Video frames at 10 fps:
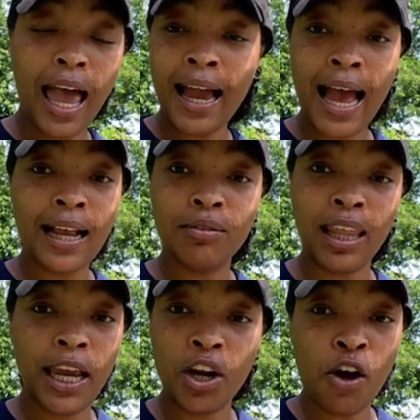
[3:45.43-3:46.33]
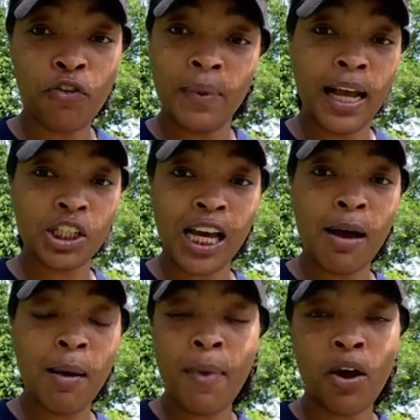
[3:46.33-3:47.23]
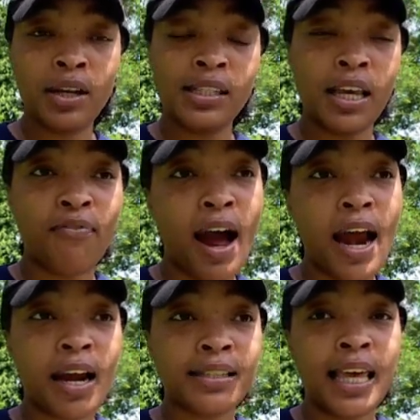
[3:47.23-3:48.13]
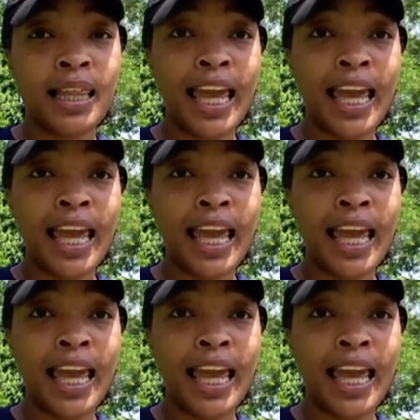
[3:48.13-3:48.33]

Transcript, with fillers: I got laid off from that job. I'm not going to say fired because they